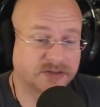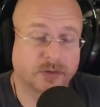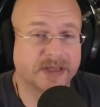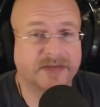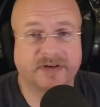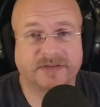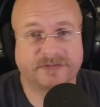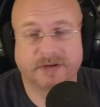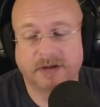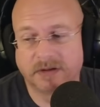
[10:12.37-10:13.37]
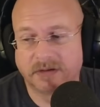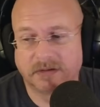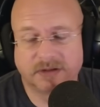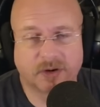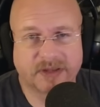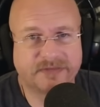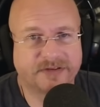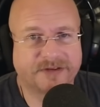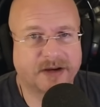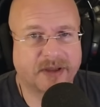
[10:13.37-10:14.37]
So even if you know, even
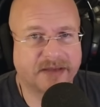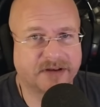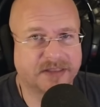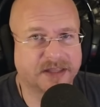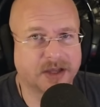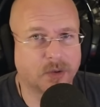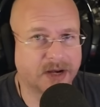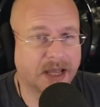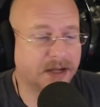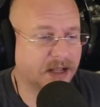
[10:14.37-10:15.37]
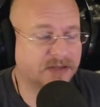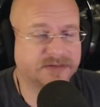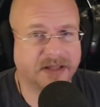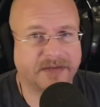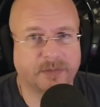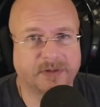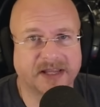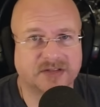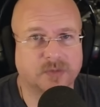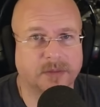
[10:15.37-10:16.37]
if I don't have anything going on, I'll still have a
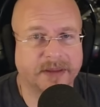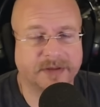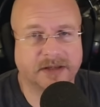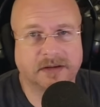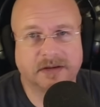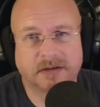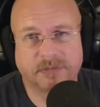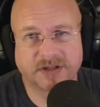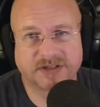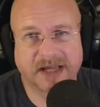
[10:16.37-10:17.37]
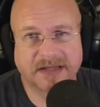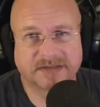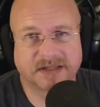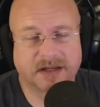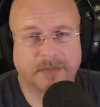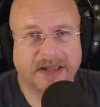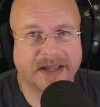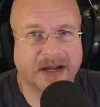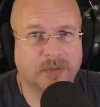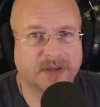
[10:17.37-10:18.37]
place where maybe a bunch of guys can come hang out.